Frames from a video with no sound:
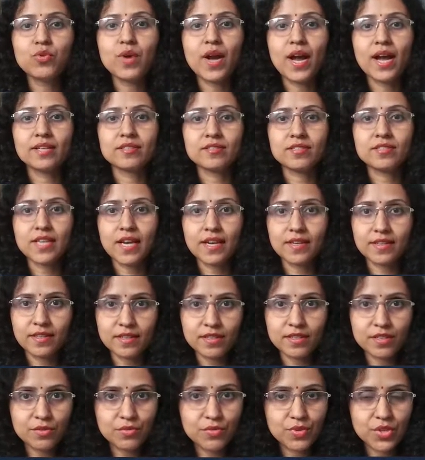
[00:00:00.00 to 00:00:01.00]
and standard
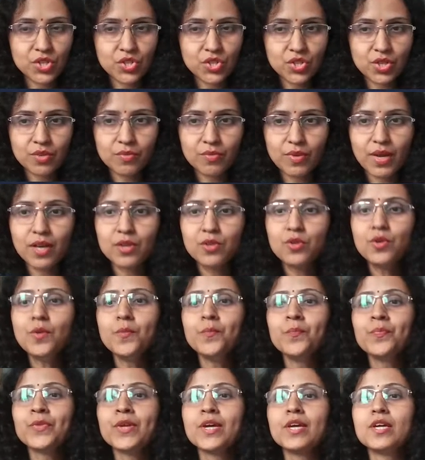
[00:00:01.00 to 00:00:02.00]
deviation value.
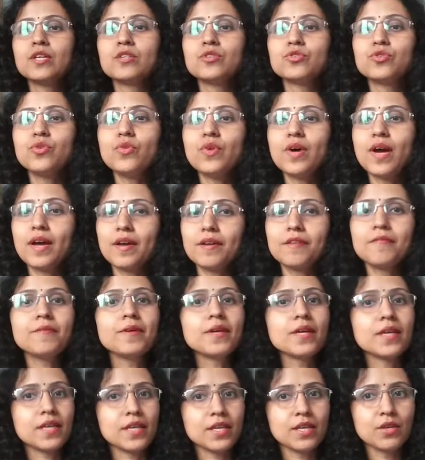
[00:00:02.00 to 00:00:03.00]
So I have
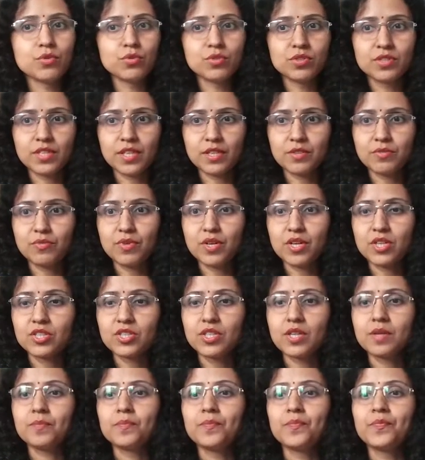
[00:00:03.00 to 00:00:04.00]
used that
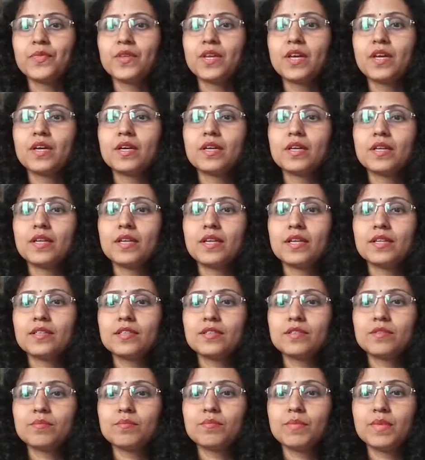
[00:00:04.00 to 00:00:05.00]
function. Let
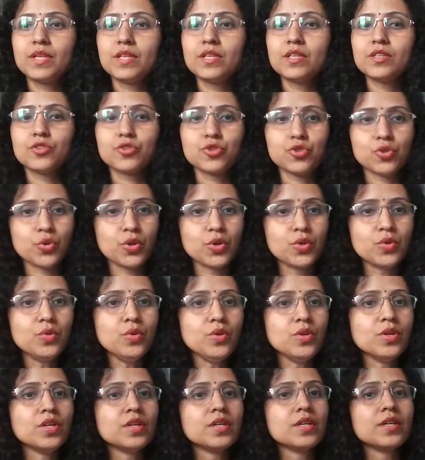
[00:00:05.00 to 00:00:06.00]
me show you.
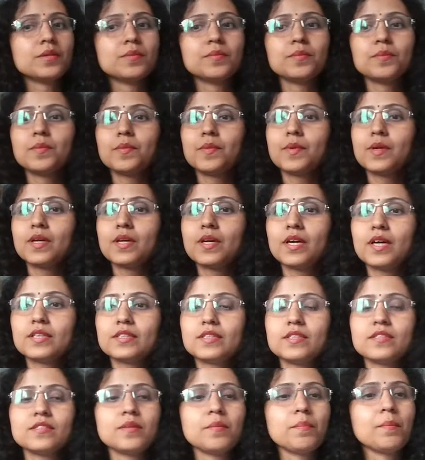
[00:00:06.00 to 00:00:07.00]
Uh,
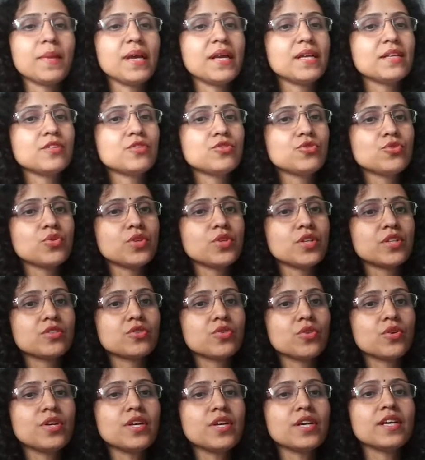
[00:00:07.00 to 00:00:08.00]
this is the mean student
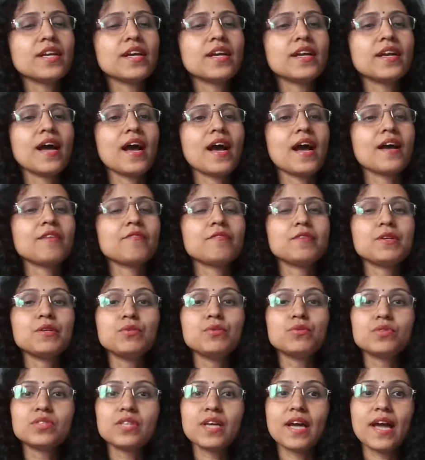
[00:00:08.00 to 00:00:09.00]
score. Here I have
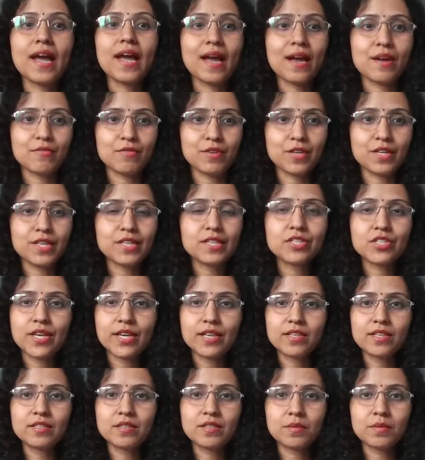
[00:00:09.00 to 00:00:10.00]
used the average
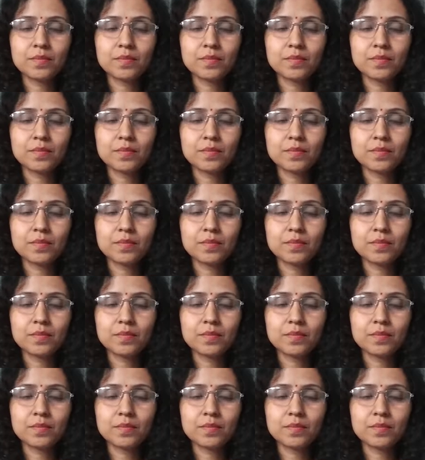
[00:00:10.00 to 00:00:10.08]
x